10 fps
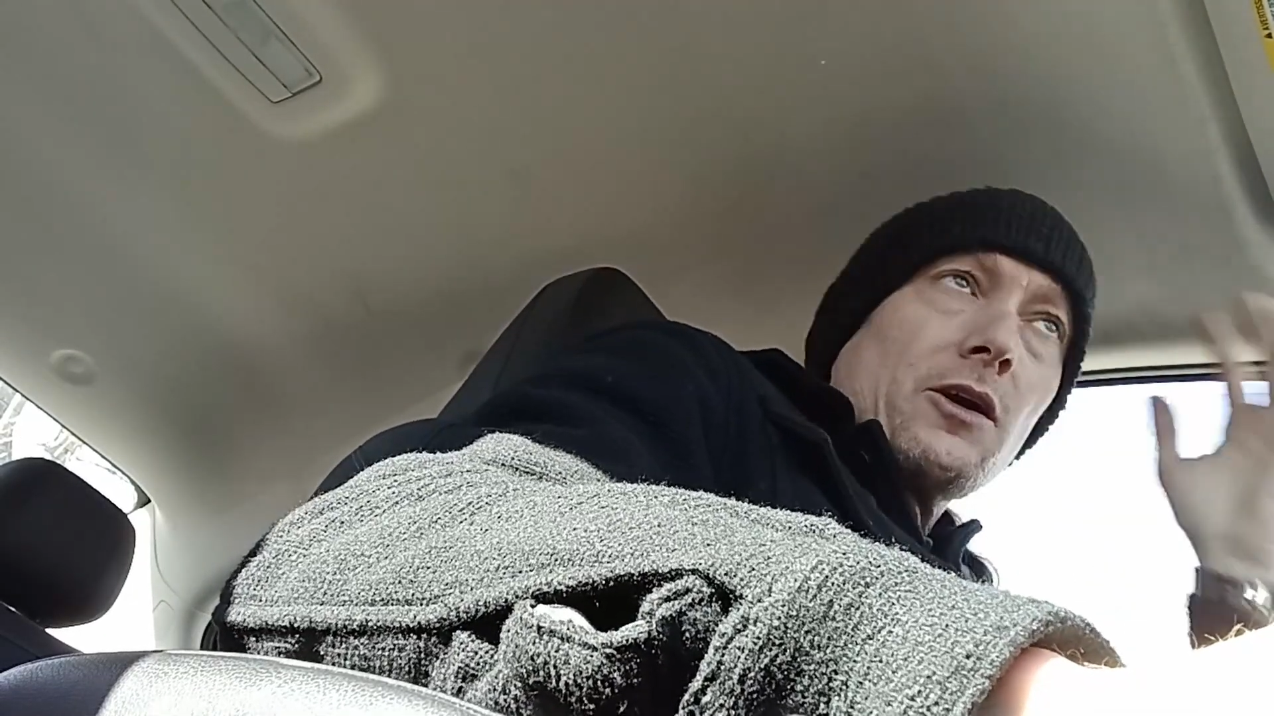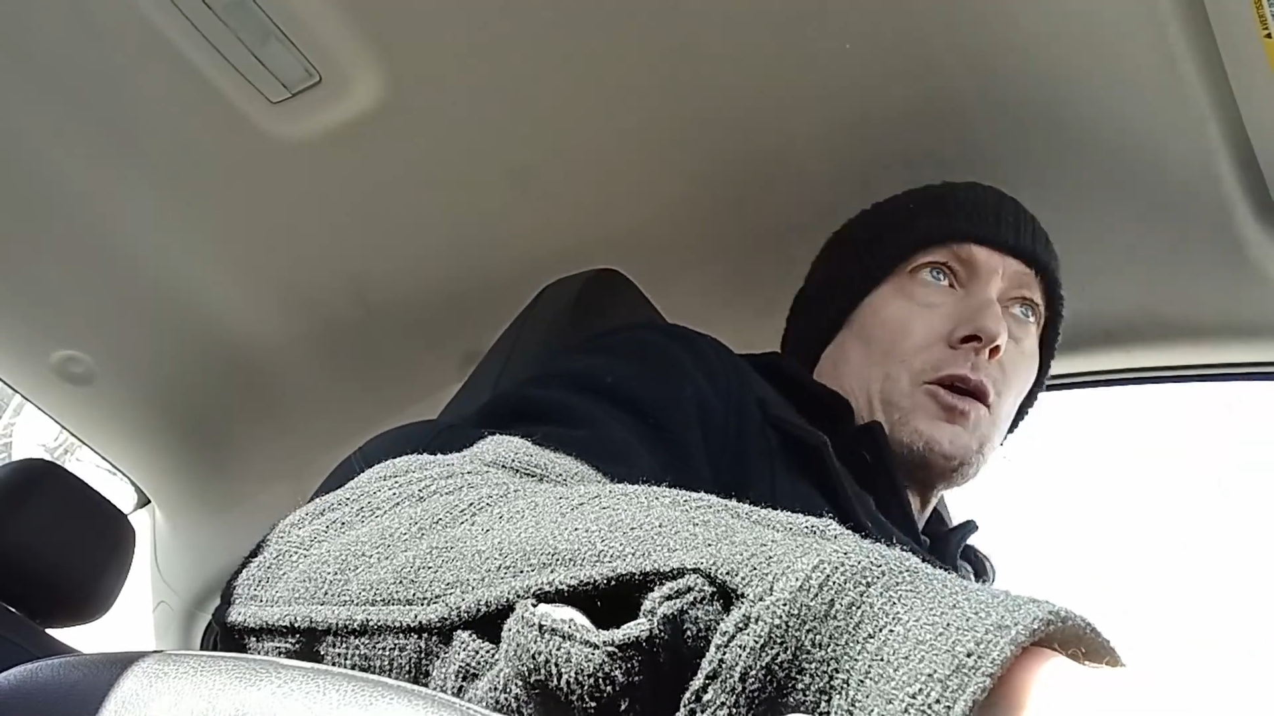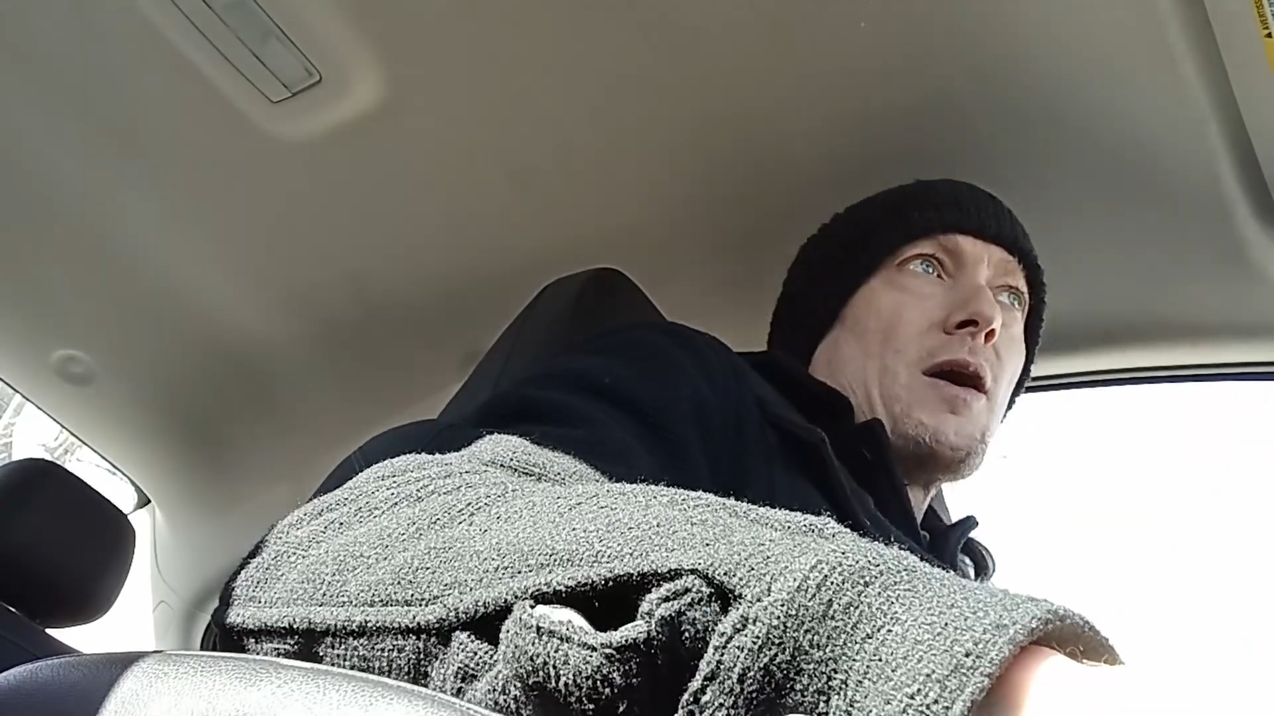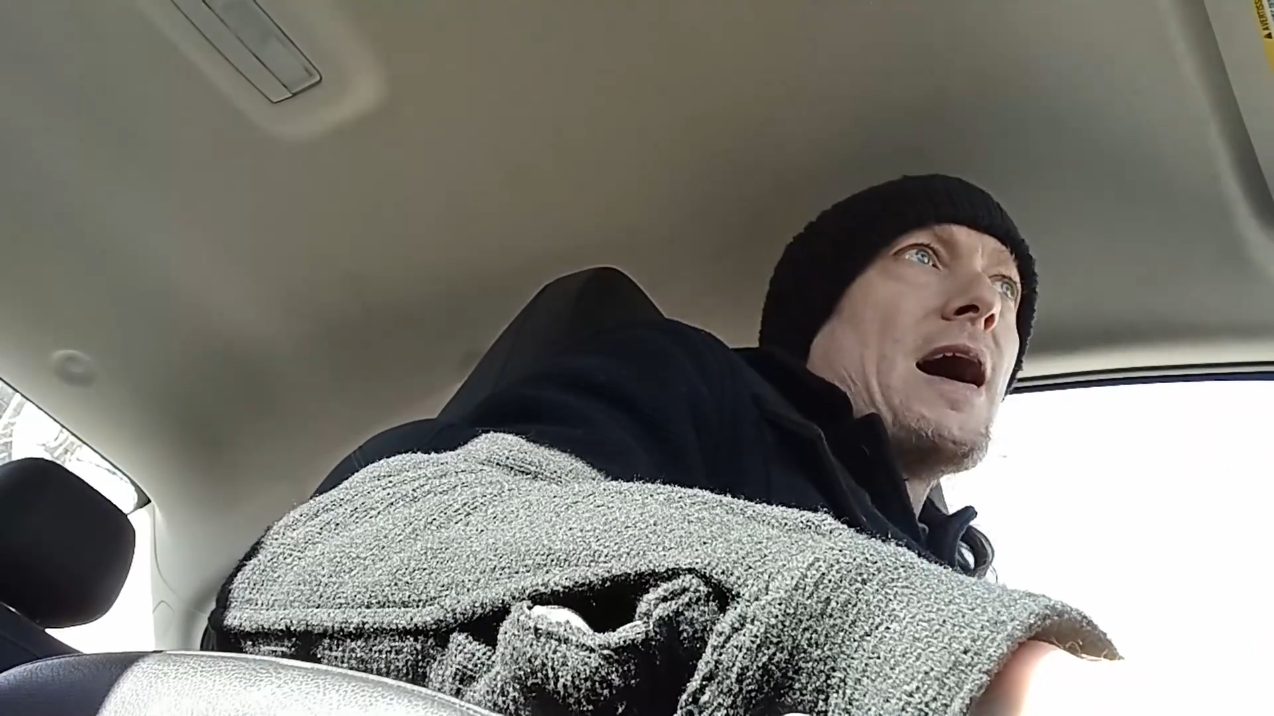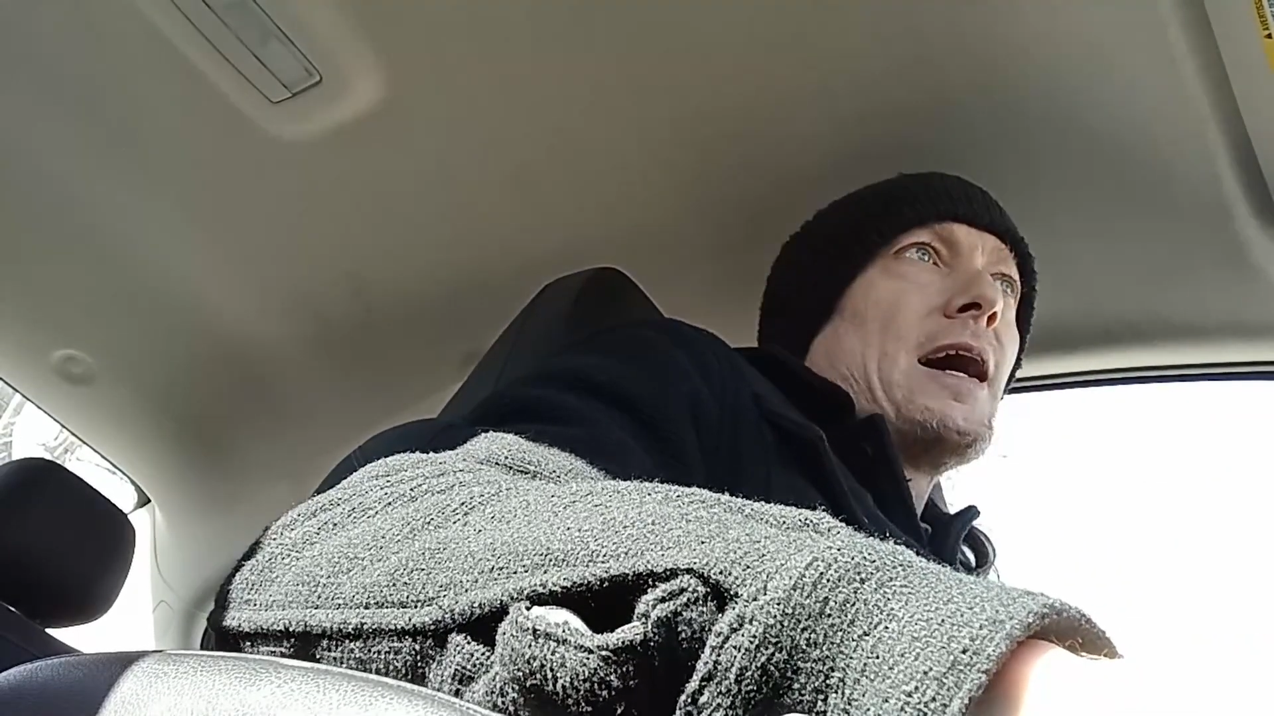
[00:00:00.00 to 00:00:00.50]

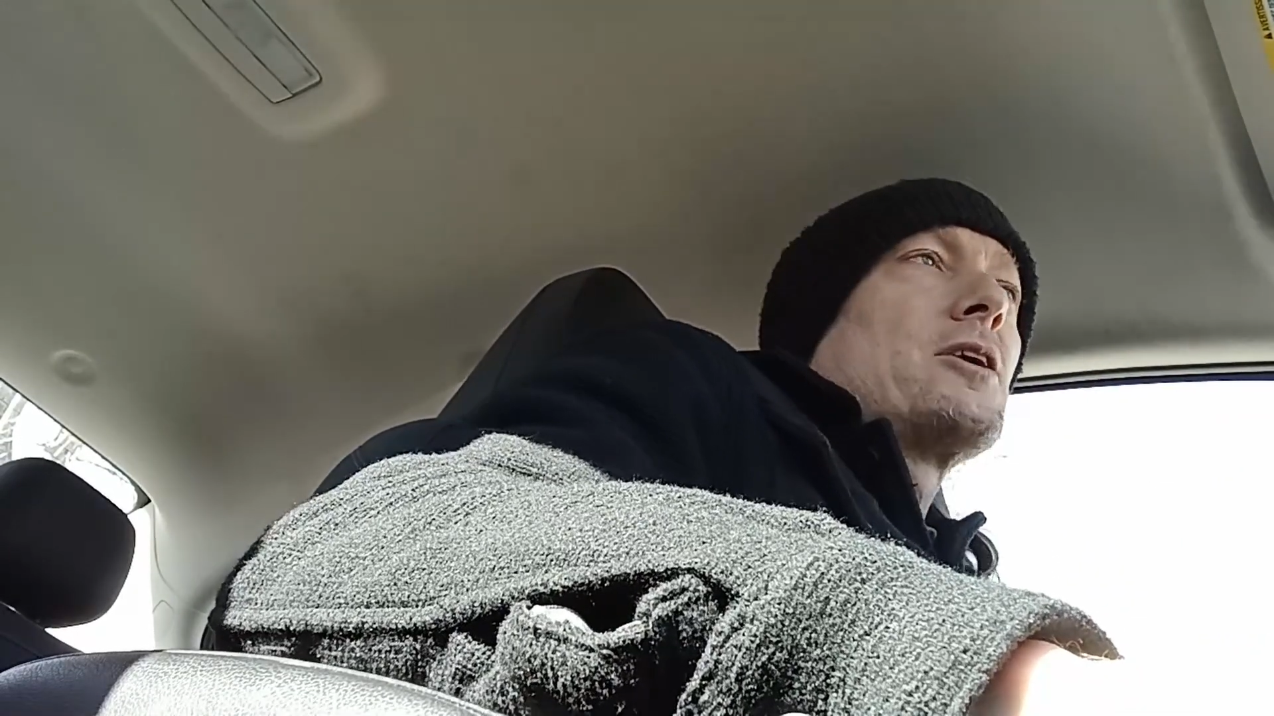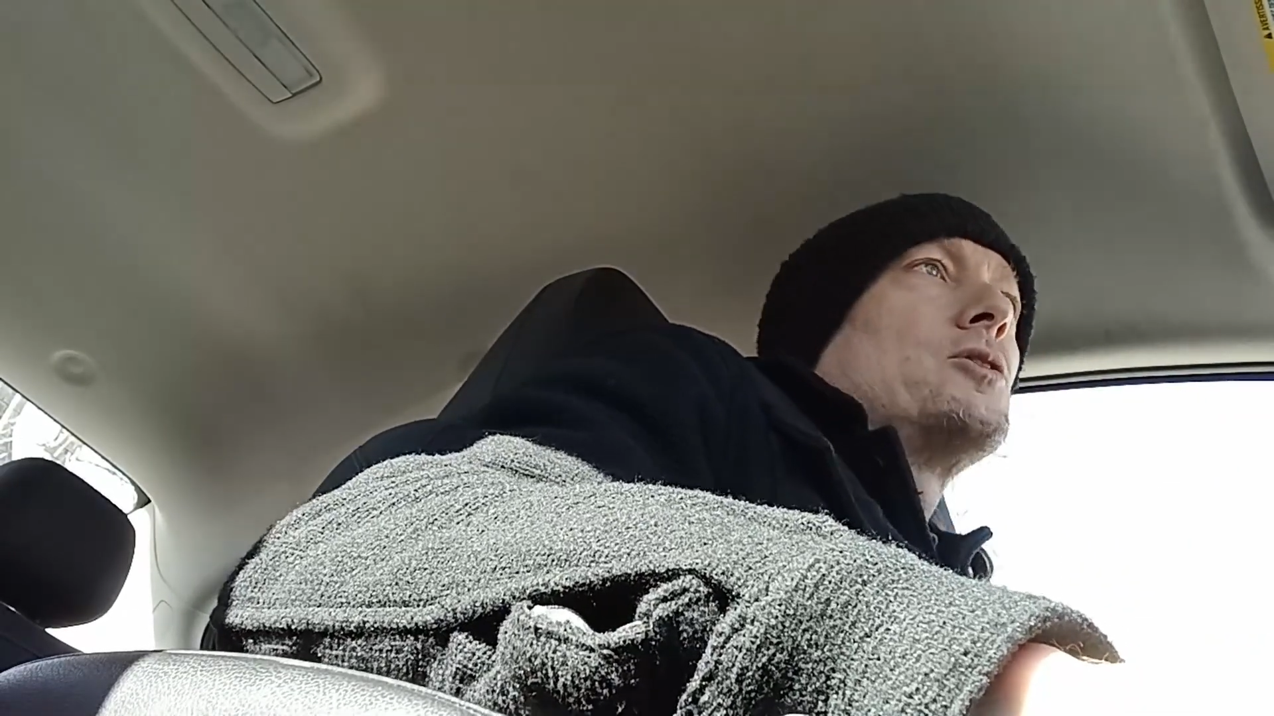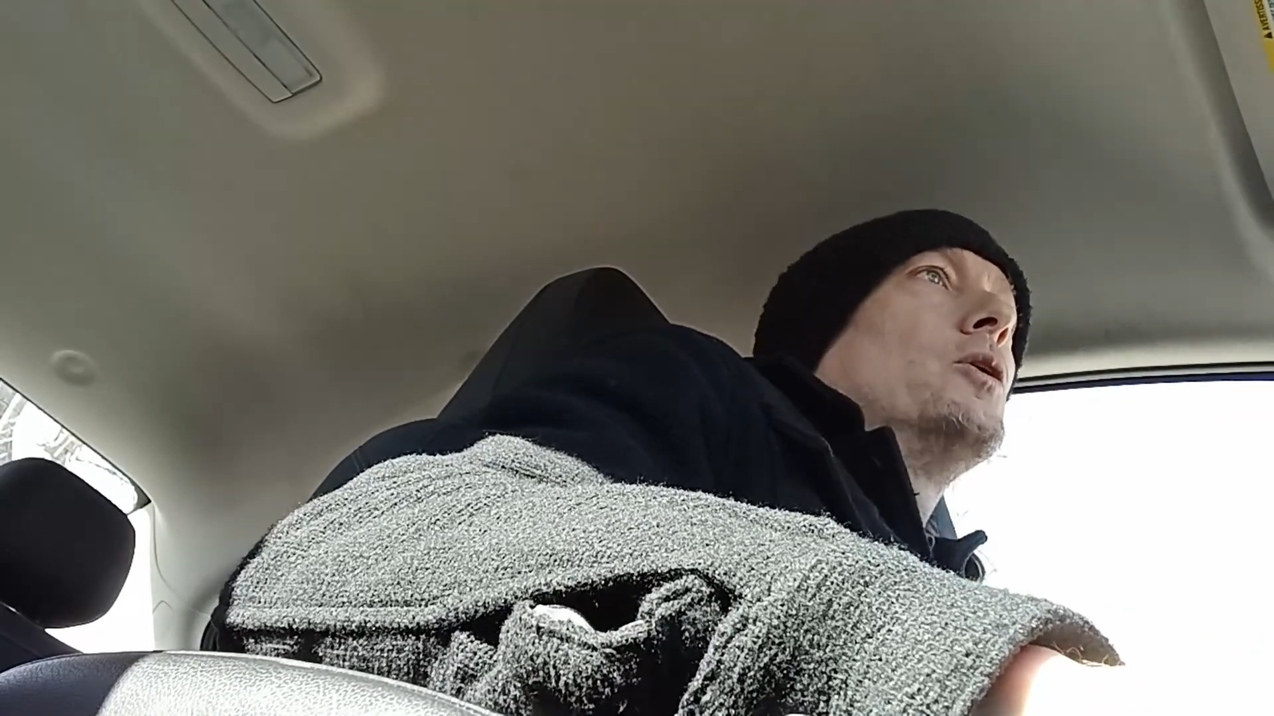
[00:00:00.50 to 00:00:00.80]
cracked